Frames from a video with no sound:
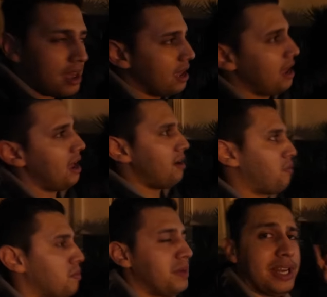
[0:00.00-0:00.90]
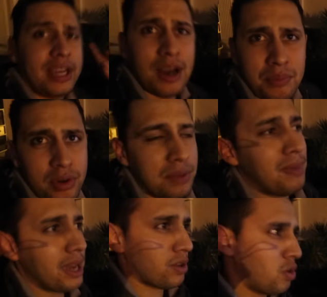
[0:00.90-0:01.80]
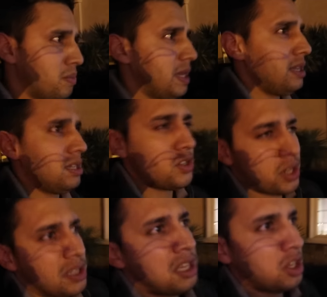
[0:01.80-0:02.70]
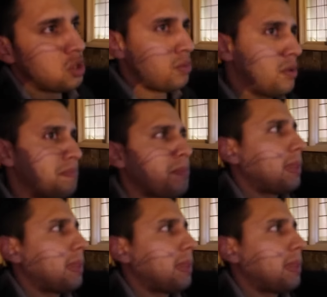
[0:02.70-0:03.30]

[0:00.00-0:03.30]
Oh. and we're meeting up with my homie DJ Untouchable.